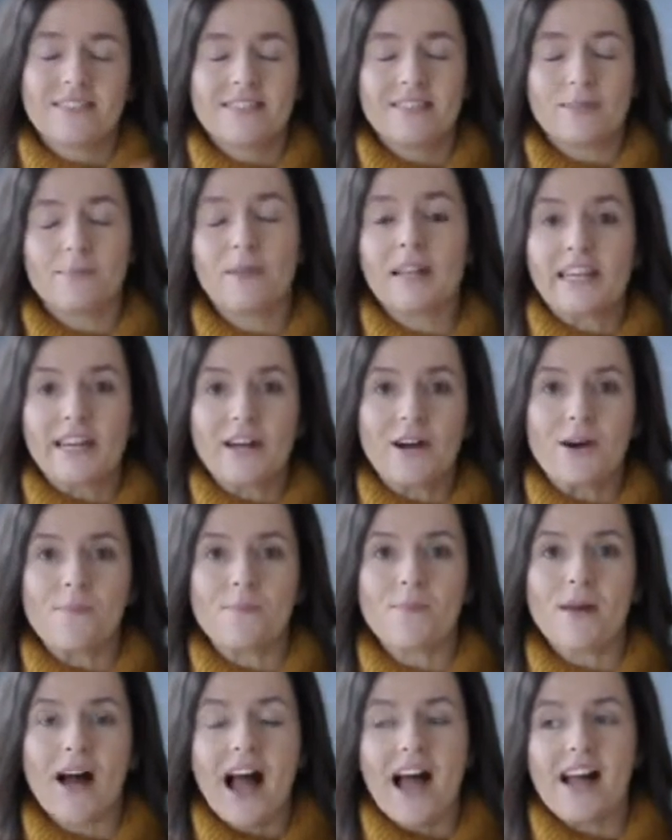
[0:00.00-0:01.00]
split it
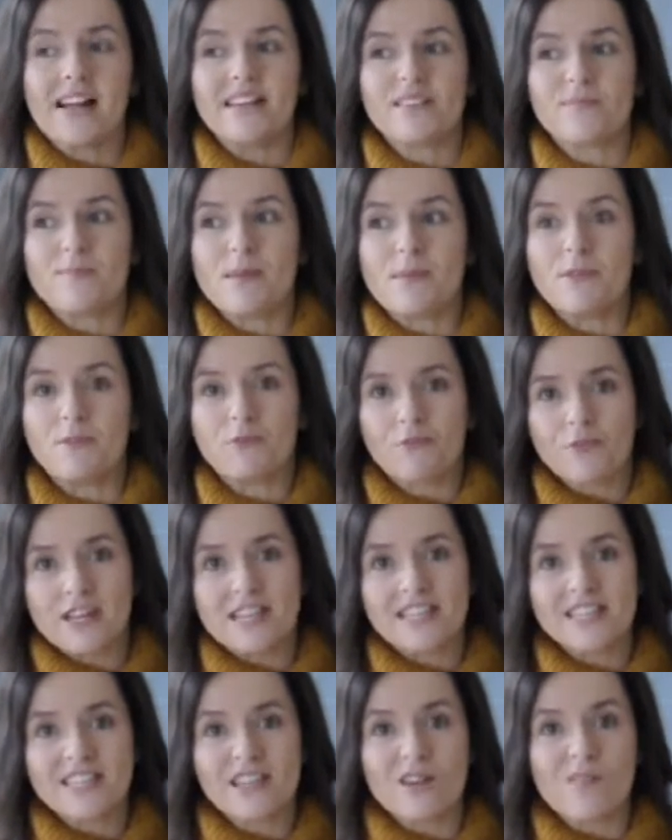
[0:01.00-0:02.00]
up and maybe
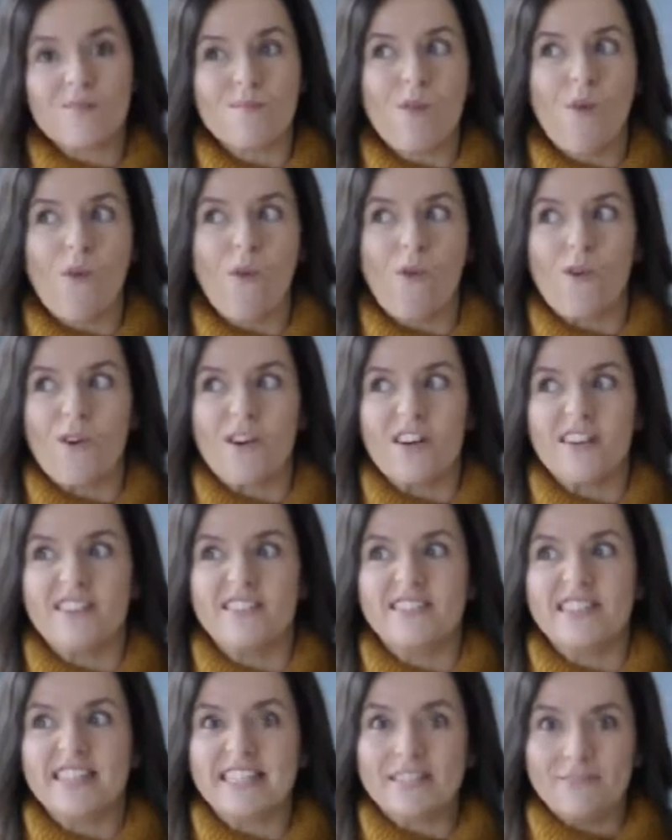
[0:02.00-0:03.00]
freeze some
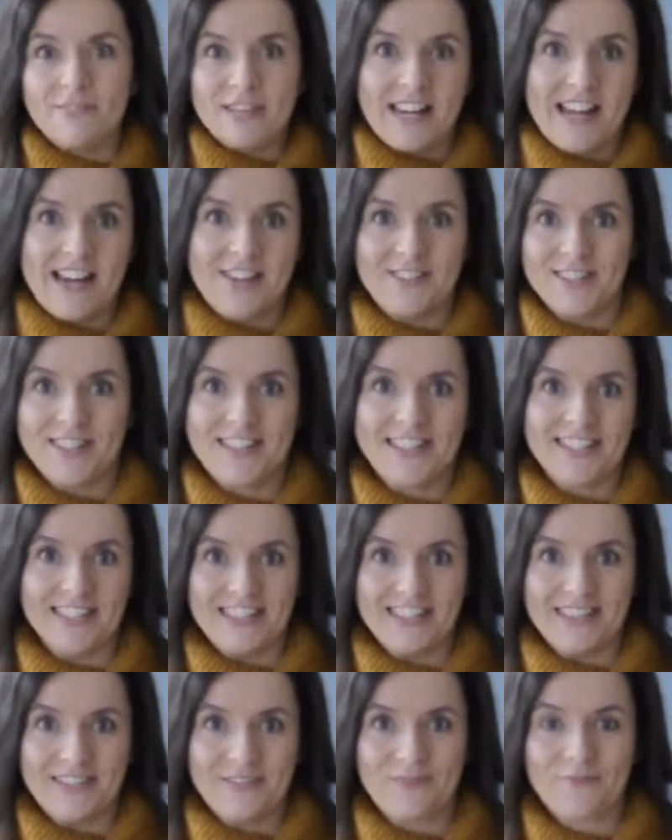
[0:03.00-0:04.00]
or divvy it out
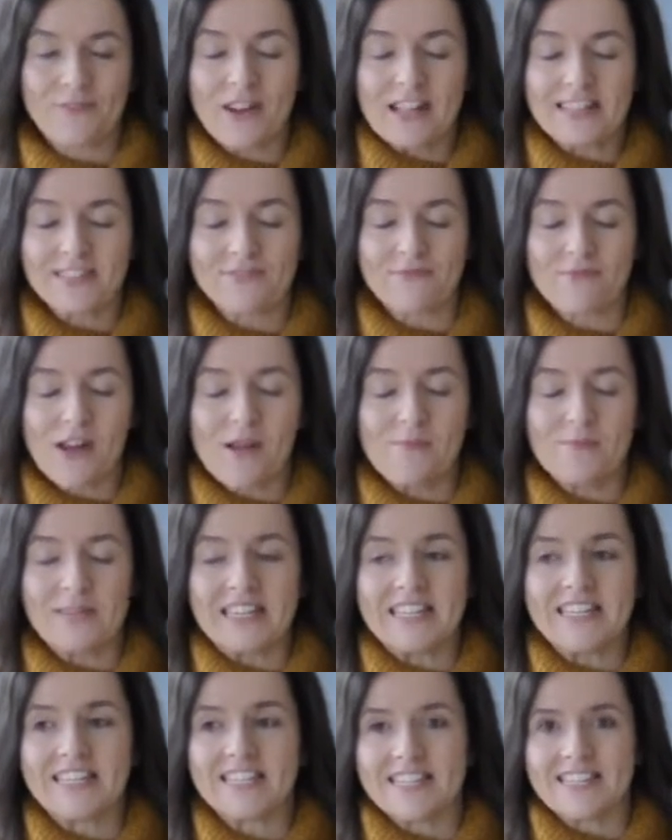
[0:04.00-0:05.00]
to friends and
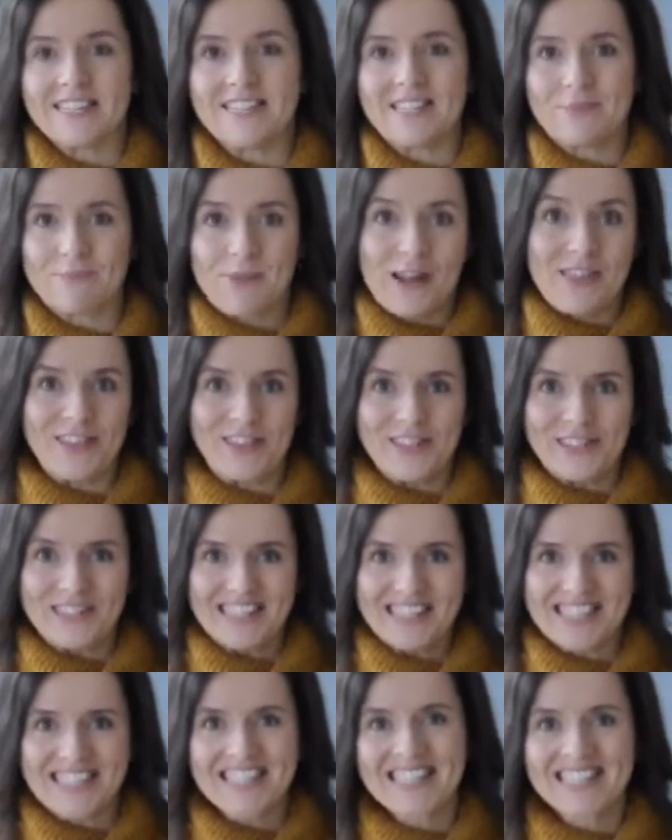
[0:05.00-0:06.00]
family to spread the
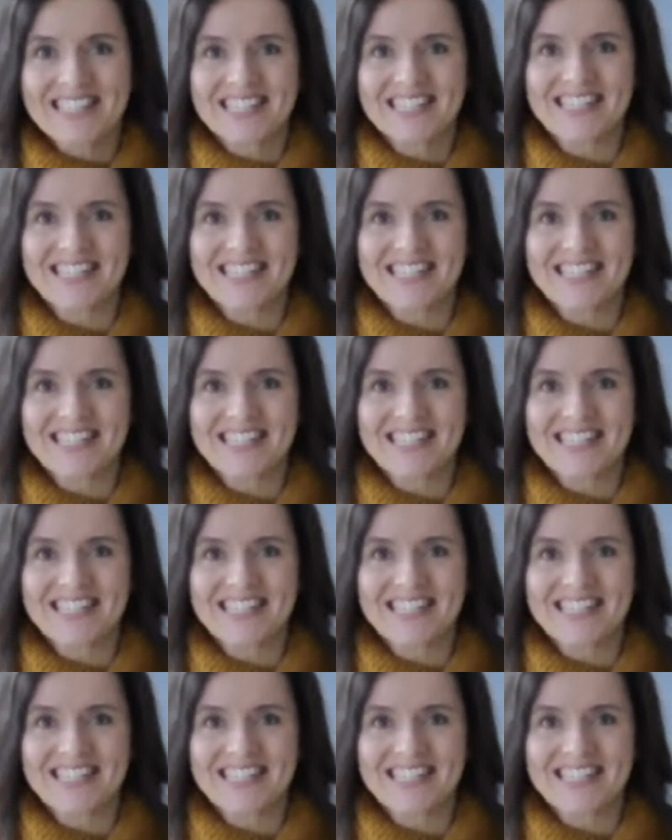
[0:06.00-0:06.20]
goodness.